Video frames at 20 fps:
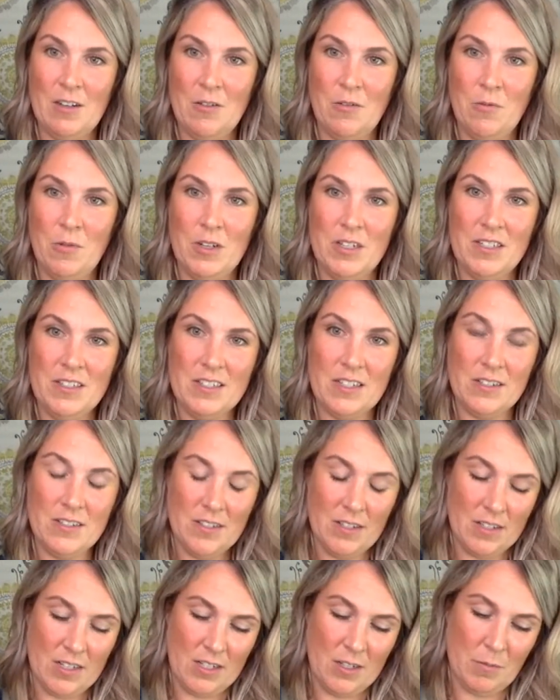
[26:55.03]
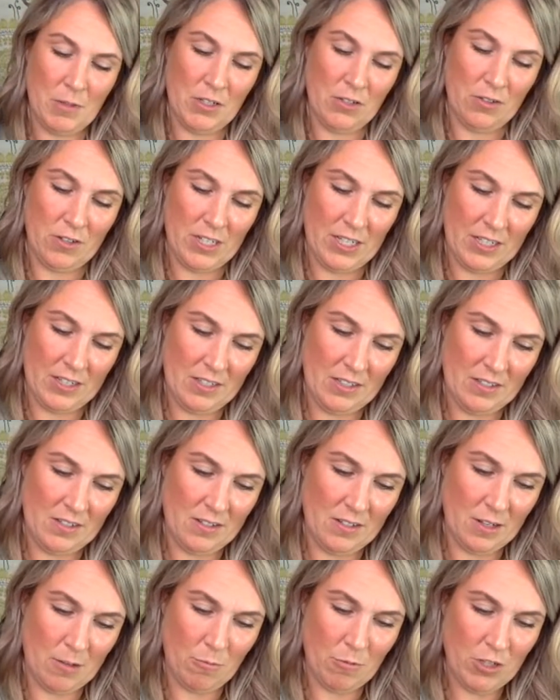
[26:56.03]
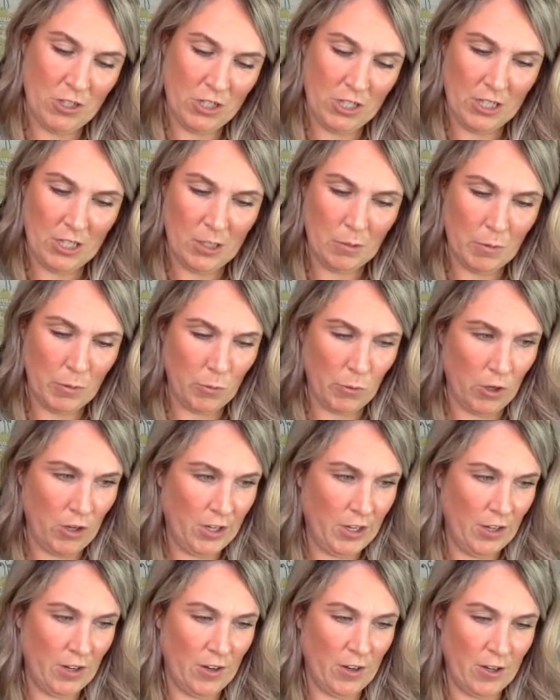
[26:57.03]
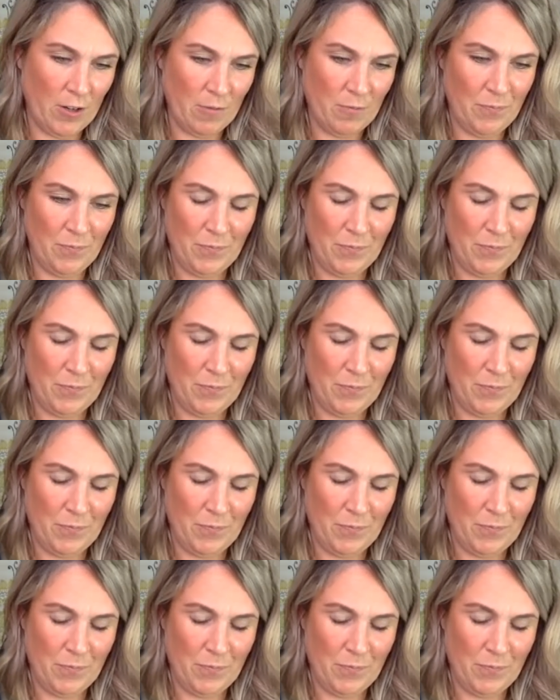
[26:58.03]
What does Elsa need to be learning at this time? What does she need to be working on?